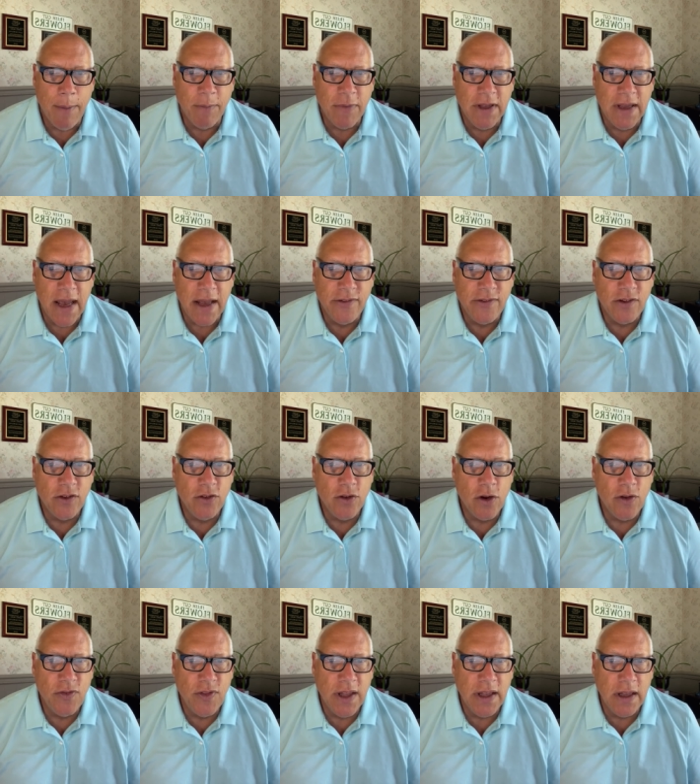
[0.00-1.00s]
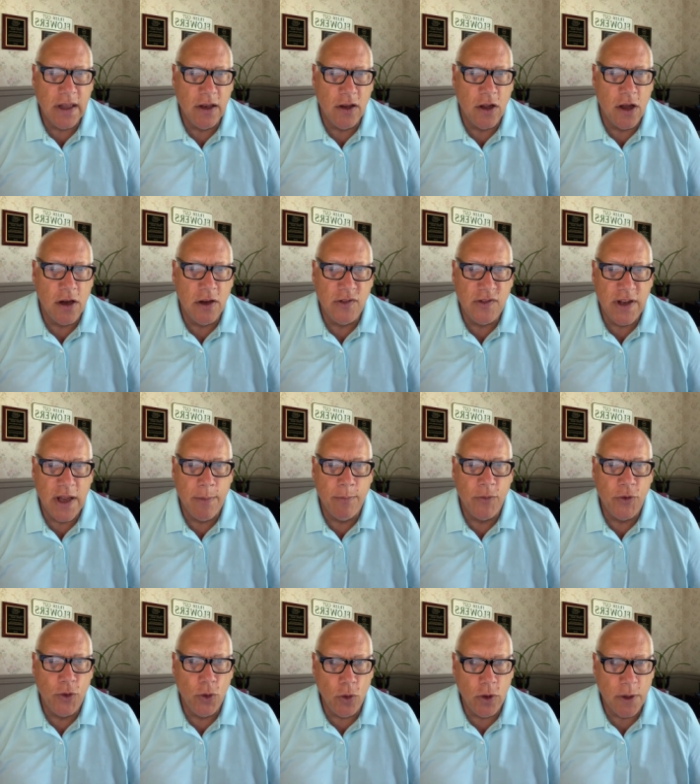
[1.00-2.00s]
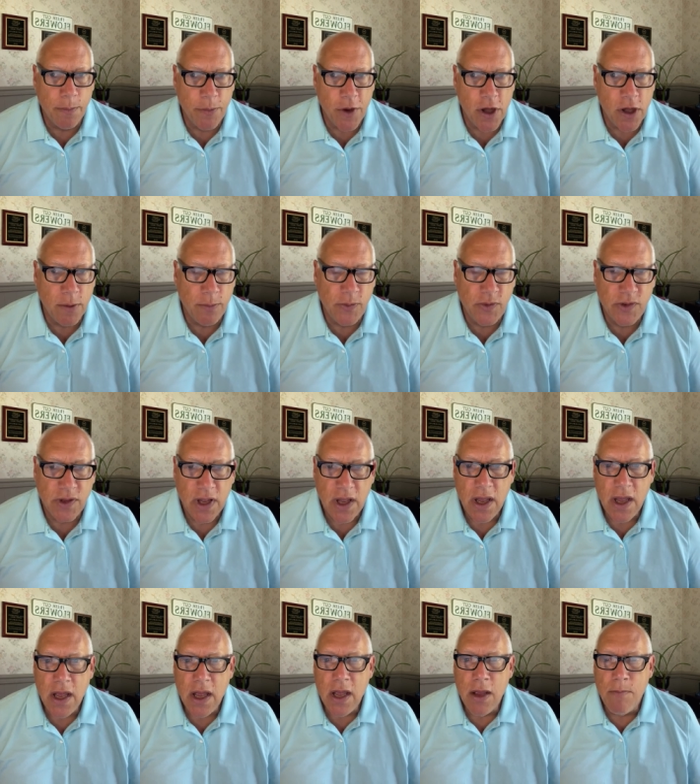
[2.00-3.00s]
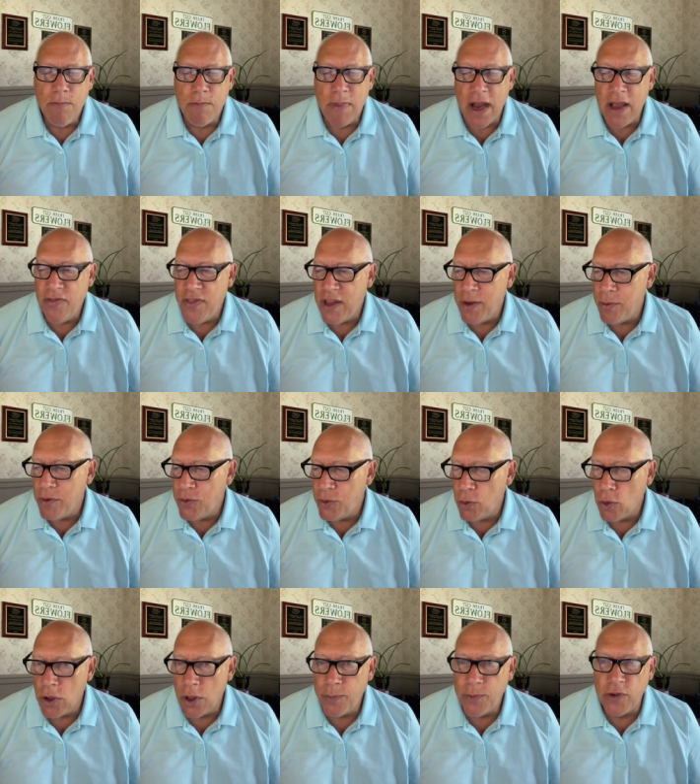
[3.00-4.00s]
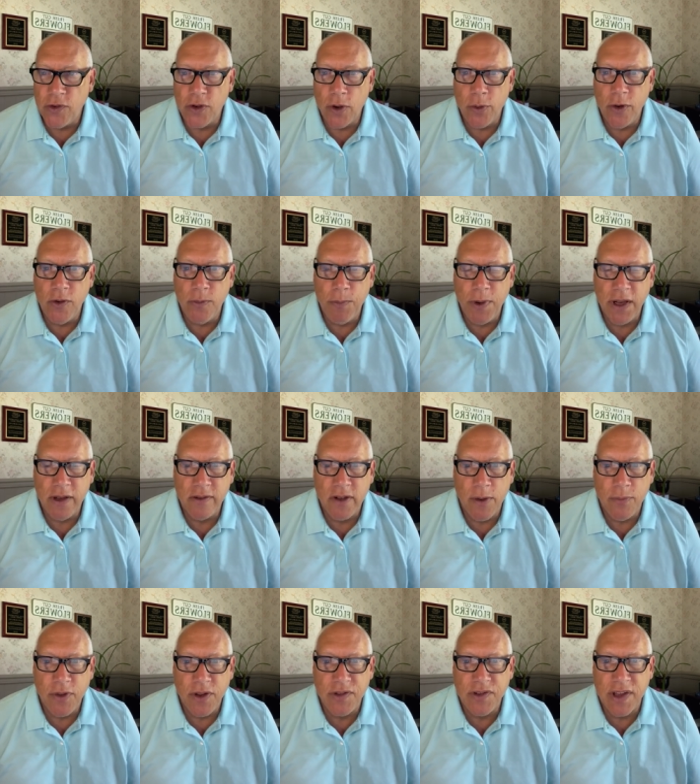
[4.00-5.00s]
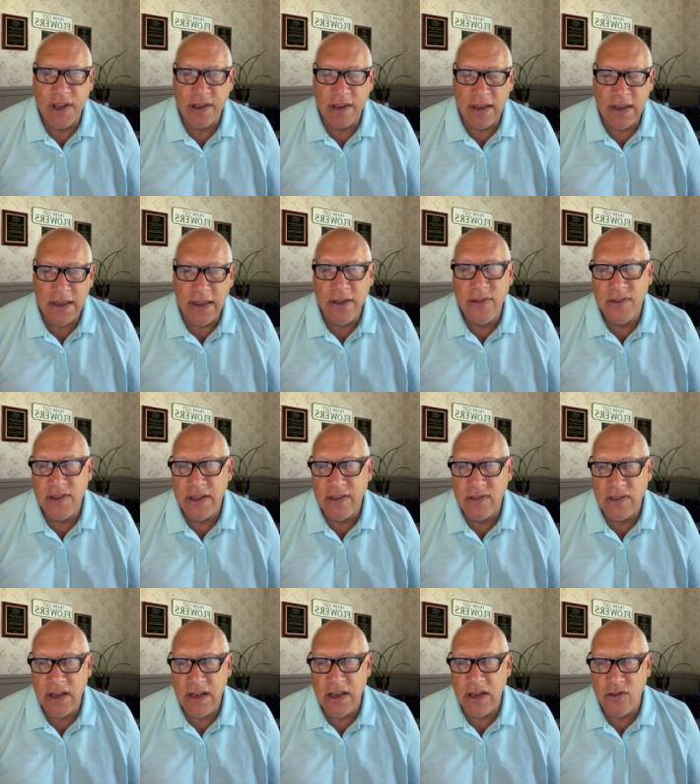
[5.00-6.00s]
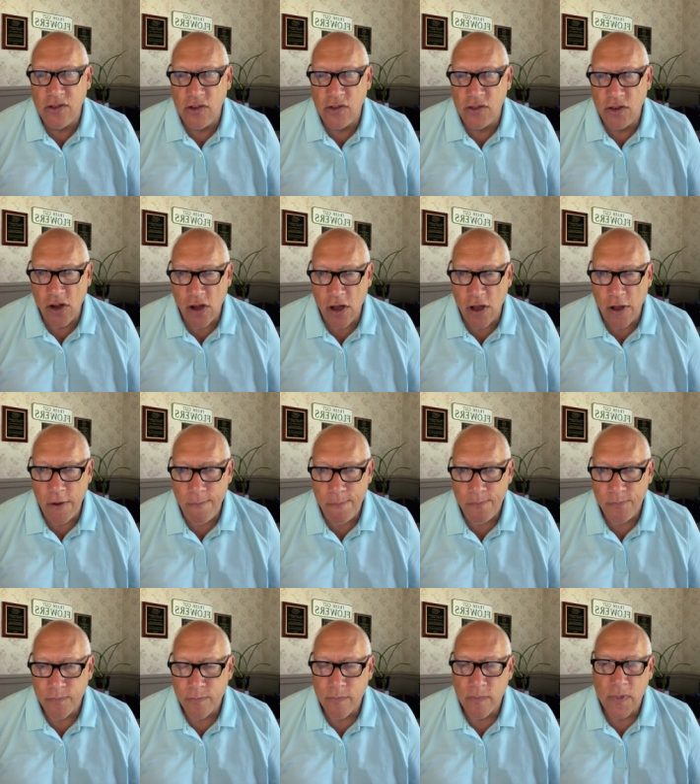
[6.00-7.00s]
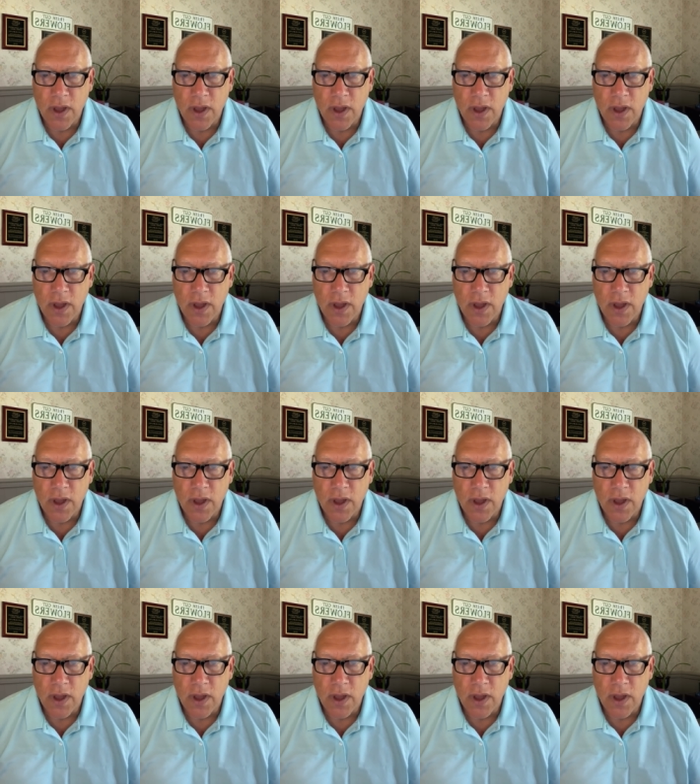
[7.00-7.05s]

I'm guessing they're thinking long stem tulip bulbs. My thing with tulips is always pick something that's at least 16 inches tall.